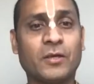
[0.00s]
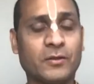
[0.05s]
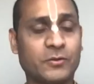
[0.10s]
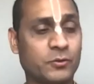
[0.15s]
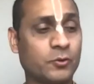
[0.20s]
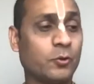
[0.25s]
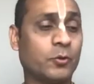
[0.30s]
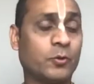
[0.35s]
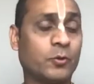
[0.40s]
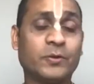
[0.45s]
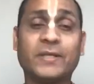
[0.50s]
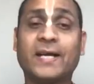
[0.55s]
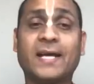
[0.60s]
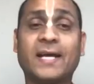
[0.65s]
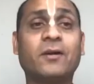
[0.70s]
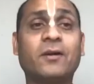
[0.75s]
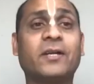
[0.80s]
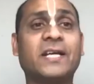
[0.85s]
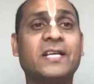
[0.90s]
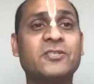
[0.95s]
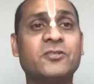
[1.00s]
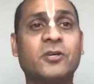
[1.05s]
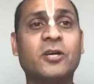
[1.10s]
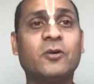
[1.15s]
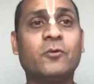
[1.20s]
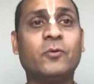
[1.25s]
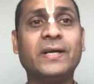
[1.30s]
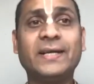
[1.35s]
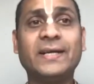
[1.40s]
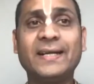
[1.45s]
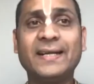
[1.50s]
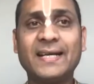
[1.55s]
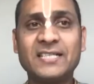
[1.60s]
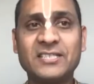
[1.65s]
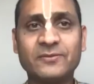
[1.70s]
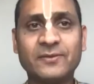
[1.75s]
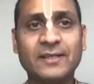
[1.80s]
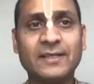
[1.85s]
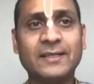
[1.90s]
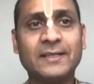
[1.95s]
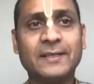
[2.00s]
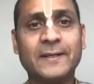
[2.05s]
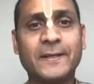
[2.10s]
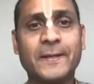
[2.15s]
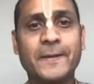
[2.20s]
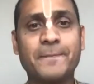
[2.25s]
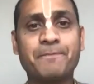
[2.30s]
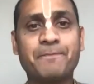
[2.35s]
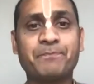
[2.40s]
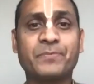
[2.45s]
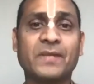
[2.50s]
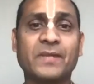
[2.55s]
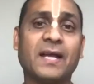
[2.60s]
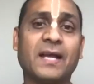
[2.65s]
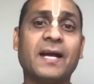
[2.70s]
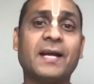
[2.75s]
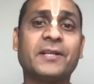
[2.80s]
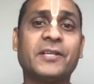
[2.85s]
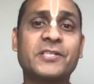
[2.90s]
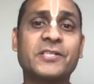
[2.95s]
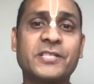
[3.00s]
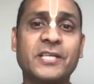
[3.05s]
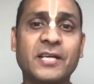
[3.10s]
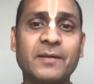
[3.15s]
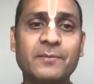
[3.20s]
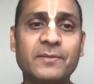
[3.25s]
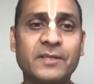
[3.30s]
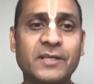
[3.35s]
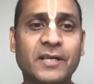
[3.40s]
so they cannot enjoy eating as well. At the same